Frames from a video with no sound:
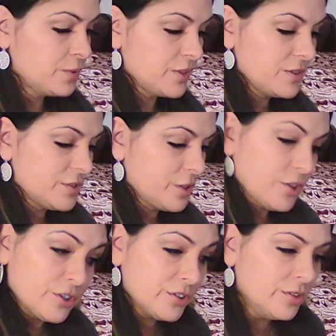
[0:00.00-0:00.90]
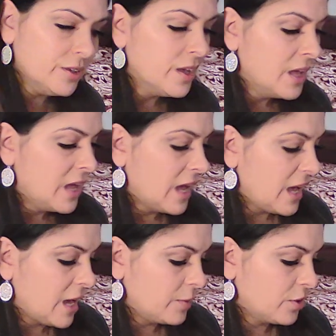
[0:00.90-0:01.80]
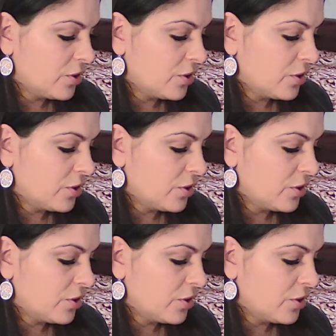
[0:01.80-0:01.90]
concerned. You're